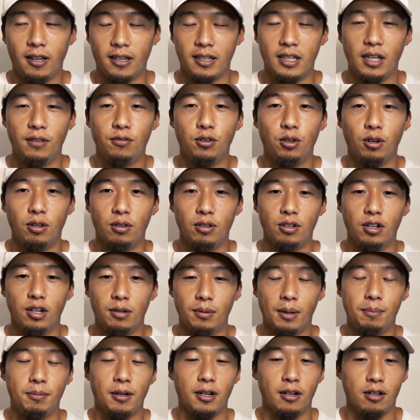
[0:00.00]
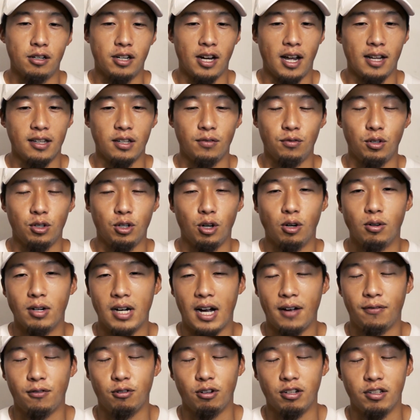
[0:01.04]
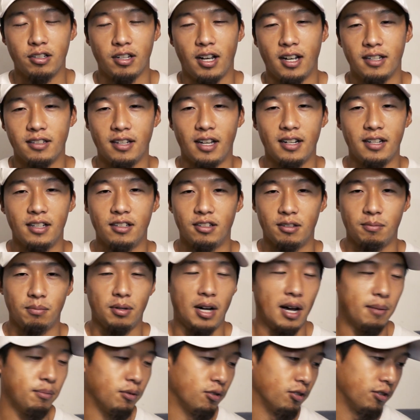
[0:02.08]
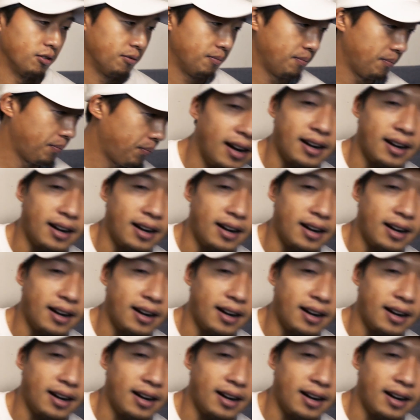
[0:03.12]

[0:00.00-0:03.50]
probably give you a little bit better chance if you go after a size that isn't popular.